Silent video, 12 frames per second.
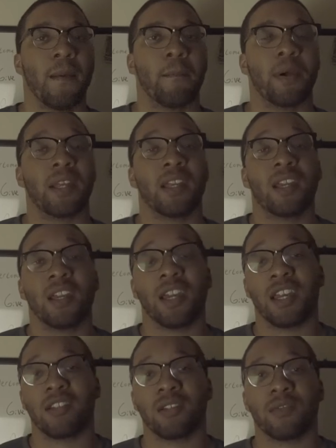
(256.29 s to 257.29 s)
But
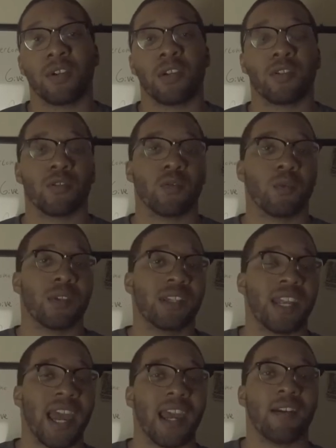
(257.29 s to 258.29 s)
introverts, we're
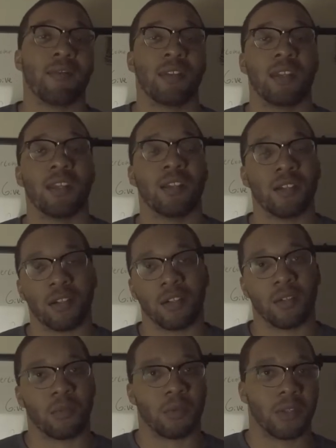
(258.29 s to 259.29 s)
not really
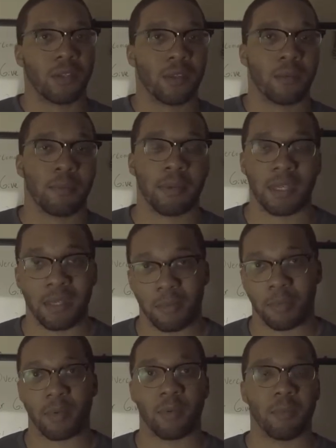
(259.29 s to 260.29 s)
good with
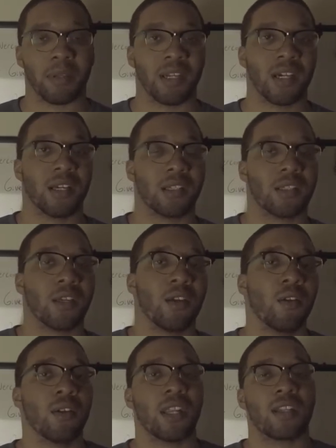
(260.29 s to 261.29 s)
people because
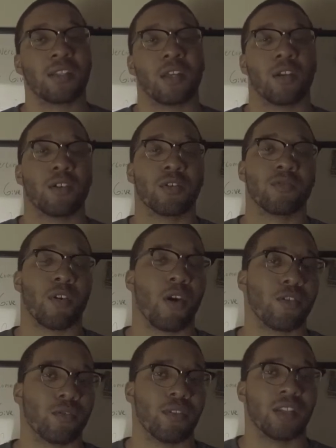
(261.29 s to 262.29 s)
that's not our
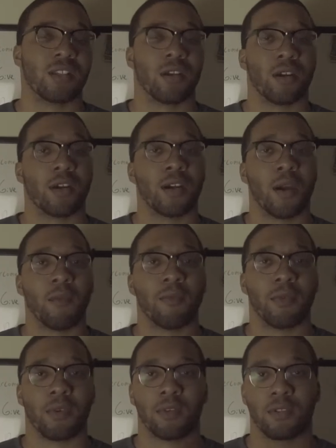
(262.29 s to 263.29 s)
strong suit, that's not our
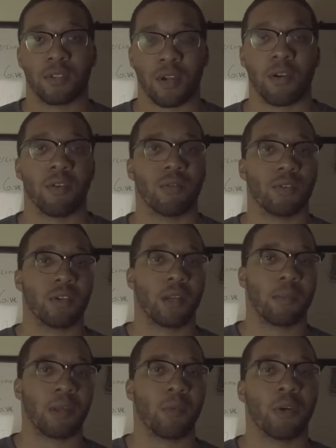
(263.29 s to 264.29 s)
comfort zone, you know what
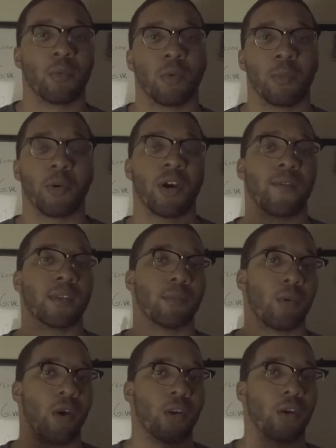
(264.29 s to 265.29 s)
I mean? We're, we're more
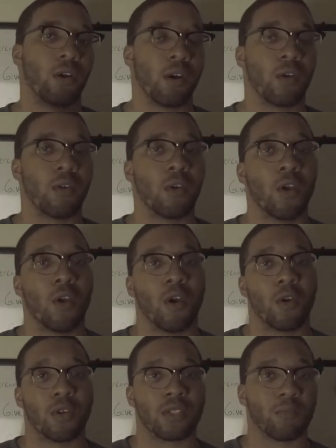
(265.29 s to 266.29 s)
comfortable on our own
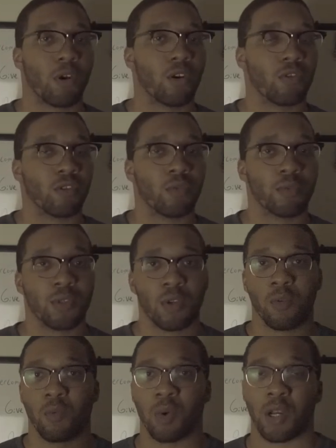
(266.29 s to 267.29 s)
or in small groups,
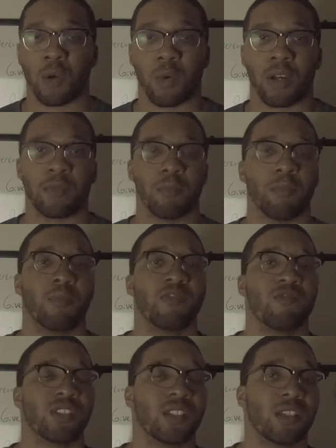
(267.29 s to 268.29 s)
one-on-one
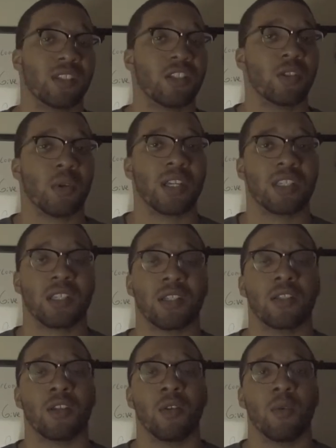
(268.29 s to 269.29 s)

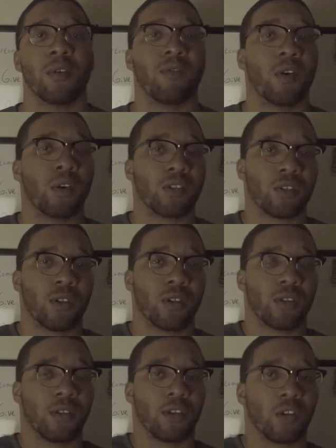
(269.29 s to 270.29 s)
situations. We're focused
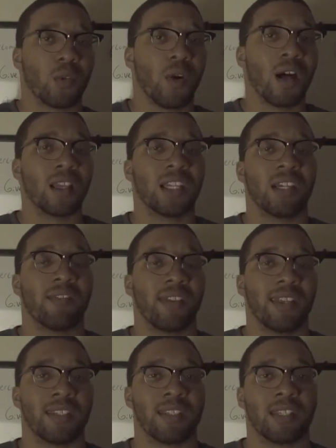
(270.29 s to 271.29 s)
on, you know, the quality of
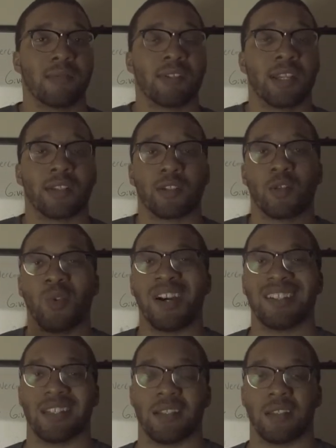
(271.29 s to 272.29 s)
relationships, not the
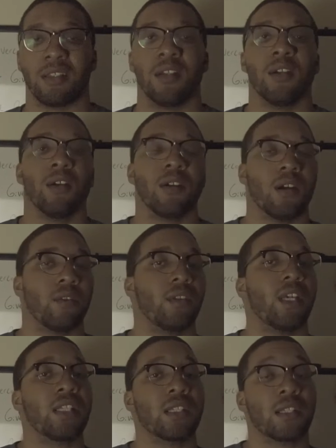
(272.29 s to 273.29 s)
quantity of
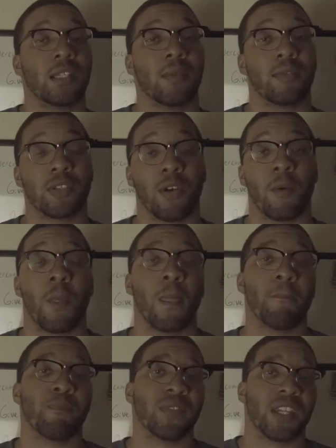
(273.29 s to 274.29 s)
relationships. So
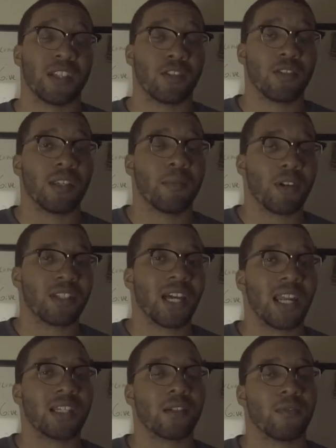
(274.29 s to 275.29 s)
it's usually more
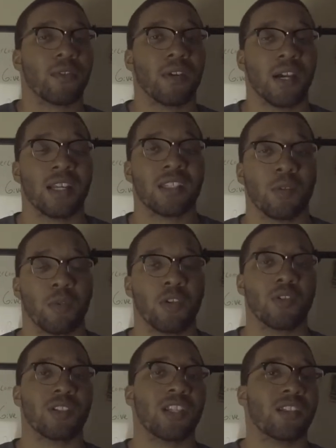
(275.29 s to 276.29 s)
challenging for us, and we're
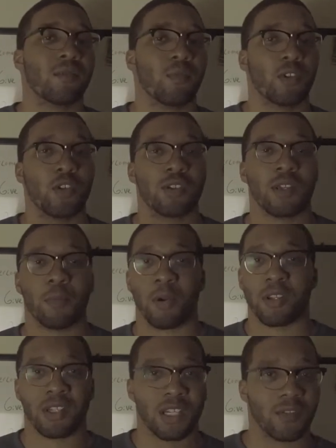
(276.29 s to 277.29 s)
usually, we're usually a
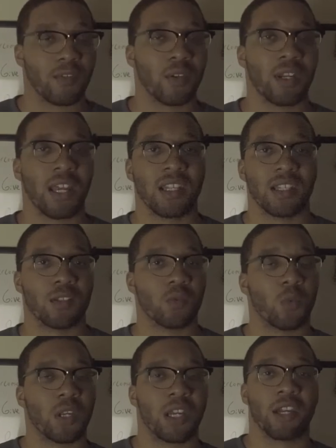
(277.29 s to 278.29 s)
person that's viewed as, as
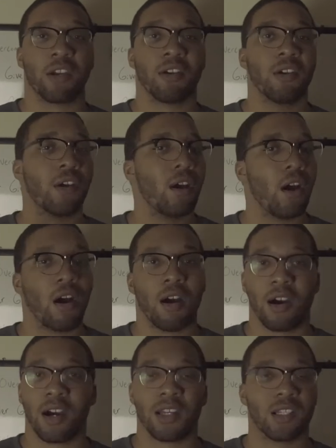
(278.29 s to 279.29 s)
weird,
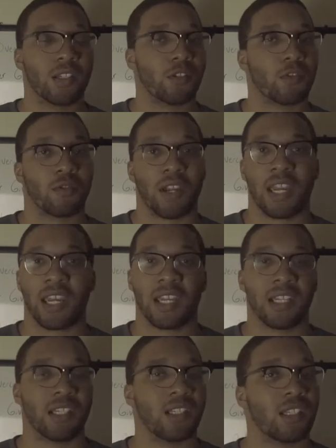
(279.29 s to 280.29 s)
odd,
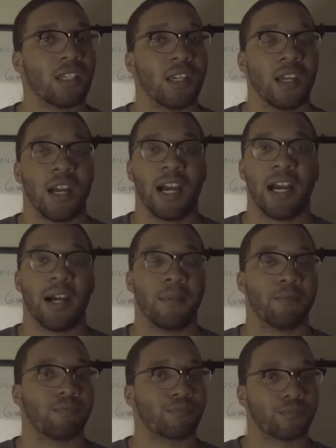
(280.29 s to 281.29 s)
strange,
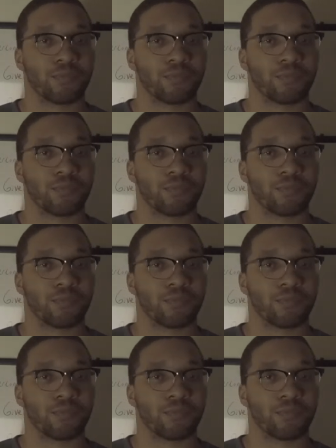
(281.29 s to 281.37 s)
um,